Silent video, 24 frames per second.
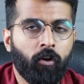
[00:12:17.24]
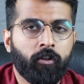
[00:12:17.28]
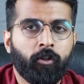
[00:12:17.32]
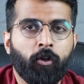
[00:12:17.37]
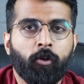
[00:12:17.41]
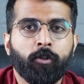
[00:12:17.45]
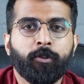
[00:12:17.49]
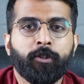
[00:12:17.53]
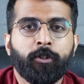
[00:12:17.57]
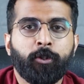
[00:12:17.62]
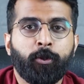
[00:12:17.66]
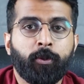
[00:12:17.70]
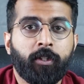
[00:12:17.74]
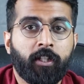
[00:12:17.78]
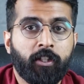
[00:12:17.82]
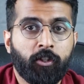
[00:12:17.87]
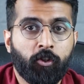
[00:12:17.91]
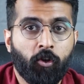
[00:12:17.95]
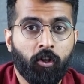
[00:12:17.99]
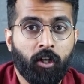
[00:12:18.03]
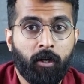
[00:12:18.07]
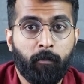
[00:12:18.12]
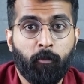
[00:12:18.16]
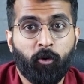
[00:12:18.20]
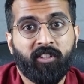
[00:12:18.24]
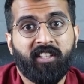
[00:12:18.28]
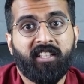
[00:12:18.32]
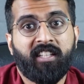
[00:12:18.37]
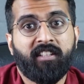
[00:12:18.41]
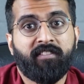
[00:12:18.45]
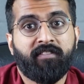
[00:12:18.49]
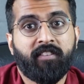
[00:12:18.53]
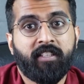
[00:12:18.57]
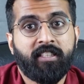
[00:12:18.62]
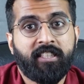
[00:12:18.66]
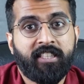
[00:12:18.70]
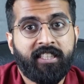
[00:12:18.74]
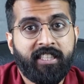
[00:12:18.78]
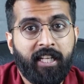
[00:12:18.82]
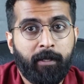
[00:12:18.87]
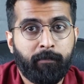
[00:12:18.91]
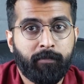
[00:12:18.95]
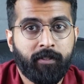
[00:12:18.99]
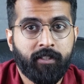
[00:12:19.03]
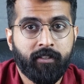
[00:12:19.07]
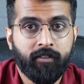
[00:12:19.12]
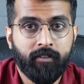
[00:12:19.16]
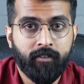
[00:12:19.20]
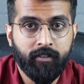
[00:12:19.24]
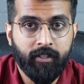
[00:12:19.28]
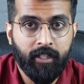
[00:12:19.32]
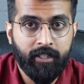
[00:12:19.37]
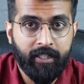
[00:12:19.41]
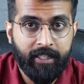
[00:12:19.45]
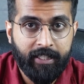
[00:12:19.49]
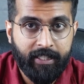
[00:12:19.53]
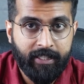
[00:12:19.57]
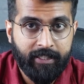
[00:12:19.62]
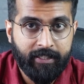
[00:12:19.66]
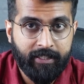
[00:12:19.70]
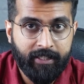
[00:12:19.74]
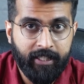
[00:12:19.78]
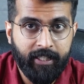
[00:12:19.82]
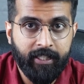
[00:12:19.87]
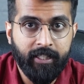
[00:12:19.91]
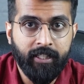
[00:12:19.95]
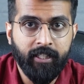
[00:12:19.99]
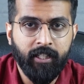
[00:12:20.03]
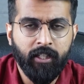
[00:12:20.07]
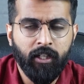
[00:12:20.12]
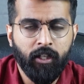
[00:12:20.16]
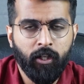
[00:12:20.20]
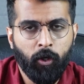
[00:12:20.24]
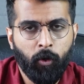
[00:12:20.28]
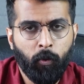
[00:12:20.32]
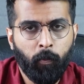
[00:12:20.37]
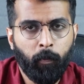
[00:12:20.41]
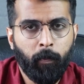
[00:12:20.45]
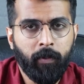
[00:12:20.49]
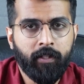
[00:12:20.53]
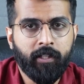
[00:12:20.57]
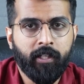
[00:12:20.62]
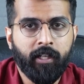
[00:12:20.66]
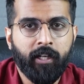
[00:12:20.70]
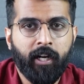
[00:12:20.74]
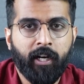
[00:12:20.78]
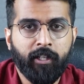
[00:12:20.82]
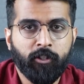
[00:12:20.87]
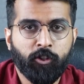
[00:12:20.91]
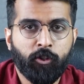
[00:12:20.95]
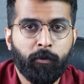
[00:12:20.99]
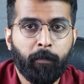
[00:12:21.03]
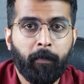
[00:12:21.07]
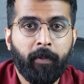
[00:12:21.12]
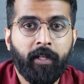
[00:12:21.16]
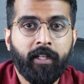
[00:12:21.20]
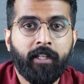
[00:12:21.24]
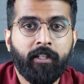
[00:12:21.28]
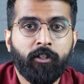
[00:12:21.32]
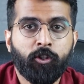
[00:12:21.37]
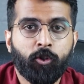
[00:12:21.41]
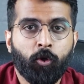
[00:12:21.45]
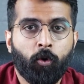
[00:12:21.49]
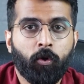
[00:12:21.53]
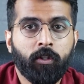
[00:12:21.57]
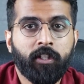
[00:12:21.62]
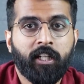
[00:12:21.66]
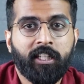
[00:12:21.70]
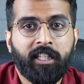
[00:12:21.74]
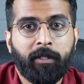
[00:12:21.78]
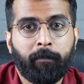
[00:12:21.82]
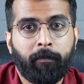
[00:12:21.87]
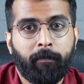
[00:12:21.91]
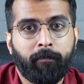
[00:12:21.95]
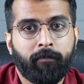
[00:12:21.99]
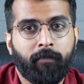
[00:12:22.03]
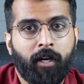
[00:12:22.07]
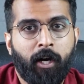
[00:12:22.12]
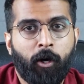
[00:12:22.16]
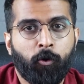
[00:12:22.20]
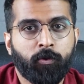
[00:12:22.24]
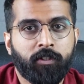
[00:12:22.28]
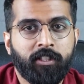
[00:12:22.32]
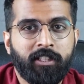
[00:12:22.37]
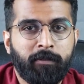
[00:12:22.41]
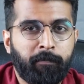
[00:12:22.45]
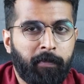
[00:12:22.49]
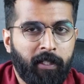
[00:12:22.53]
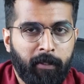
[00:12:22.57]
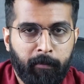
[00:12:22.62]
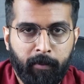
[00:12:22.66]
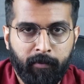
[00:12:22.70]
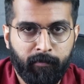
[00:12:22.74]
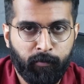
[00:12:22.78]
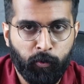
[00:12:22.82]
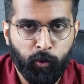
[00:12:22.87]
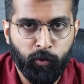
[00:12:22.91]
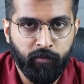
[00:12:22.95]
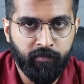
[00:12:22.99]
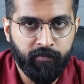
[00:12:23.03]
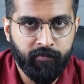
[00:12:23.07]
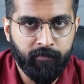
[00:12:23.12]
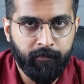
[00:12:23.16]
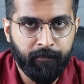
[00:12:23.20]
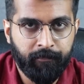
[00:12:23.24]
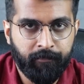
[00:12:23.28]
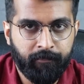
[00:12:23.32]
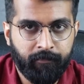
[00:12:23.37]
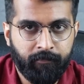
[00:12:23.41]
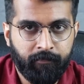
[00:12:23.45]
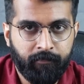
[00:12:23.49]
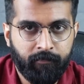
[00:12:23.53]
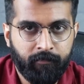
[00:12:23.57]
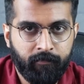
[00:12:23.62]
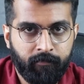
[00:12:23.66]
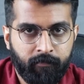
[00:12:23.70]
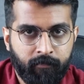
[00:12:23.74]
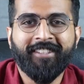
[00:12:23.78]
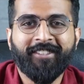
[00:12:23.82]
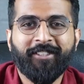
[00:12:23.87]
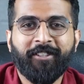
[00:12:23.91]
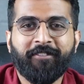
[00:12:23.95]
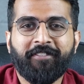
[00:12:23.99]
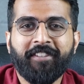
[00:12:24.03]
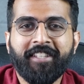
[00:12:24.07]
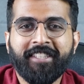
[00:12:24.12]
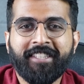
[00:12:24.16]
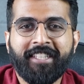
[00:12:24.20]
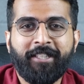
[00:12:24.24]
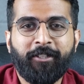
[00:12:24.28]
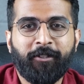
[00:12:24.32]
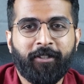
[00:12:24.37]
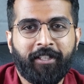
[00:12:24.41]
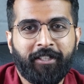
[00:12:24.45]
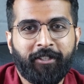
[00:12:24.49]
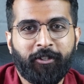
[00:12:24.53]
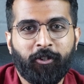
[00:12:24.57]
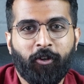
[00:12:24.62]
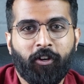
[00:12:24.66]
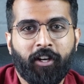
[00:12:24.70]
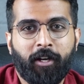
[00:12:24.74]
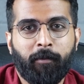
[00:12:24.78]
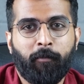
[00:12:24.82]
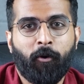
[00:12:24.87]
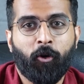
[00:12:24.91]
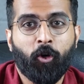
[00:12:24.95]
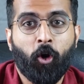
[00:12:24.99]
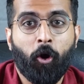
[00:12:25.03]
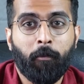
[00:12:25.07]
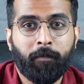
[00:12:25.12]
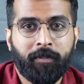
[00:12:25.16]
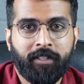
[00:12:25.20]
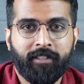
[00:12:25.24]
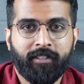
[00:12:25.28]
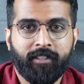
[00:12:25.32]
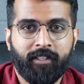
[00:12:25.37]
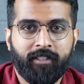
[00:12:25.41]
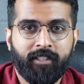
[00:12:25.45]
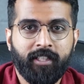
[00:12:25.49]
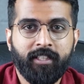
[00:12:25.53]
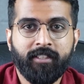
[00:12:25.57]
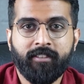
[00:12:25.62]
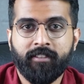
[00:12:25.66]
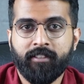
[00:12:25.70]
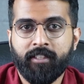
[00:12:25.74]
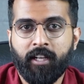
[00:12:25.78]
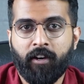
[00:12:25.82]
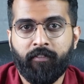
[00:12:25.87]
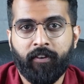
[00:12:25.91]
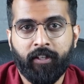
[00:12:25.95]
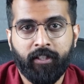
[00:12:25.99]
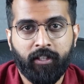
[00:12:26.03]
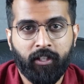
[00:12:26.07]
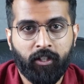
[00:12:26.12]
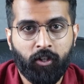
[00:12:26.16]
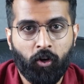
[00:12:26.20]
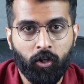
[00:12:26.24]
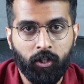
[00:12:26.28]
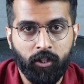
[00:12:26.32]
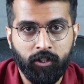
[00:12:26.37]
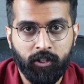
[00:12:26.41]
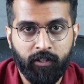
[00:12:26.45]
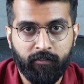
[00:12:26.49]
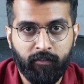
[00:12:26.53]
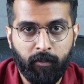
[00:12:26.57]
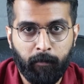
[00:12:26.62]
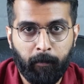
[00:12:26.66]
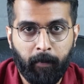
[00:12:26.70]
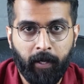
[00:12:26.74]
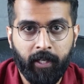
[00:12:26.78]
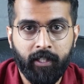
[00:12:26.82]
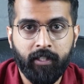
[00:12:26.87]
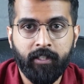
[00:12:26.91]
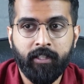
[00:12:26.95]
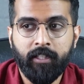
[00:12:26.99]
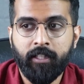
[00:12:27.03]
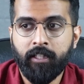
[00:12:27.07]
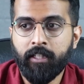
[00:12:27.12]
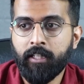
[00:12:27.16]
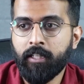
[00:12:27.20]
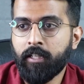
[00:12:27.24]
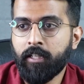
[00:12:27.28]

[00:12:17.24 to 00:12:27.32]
And also you can talk about the different steps that they can take with regards to making sure that the house is baby proof. Okay, so firstly, you can talk about options such as covering the corners of the bed,